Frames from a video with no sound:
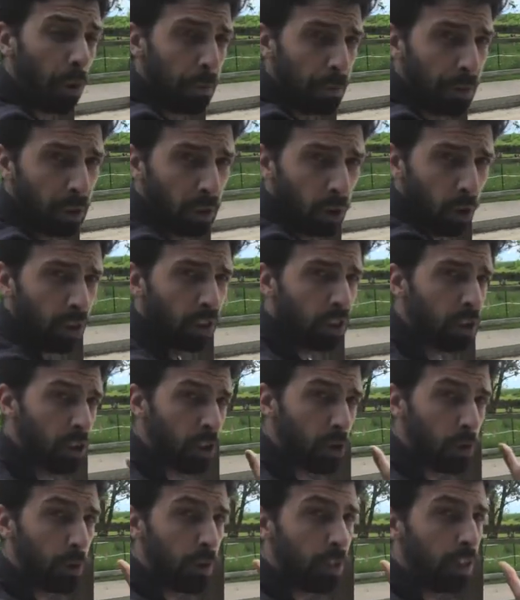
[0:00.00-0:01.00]

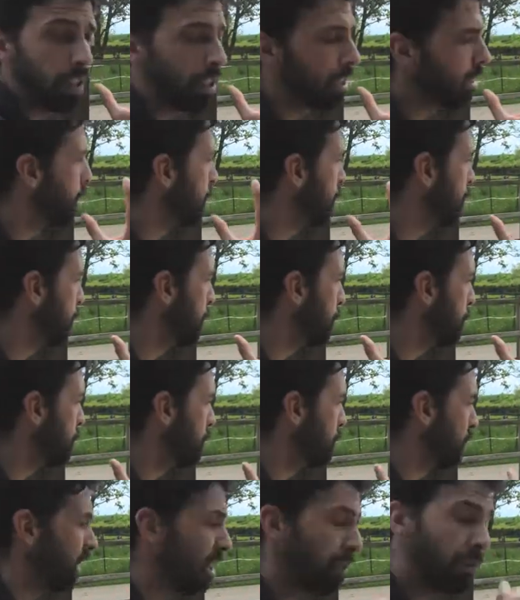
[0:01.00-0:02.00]
pathologies within the
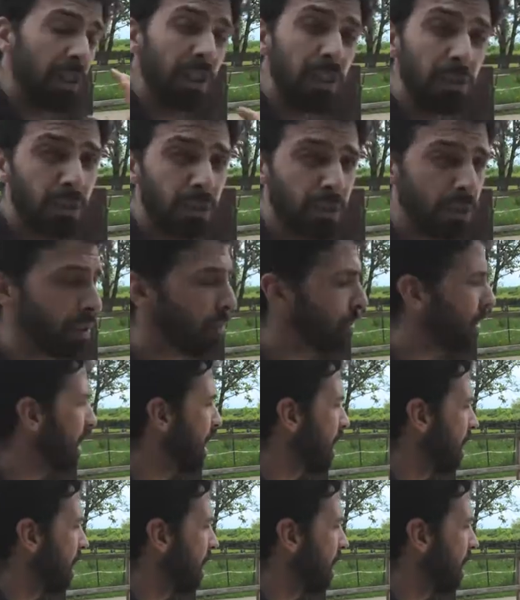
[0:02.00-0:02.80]
foot, even if they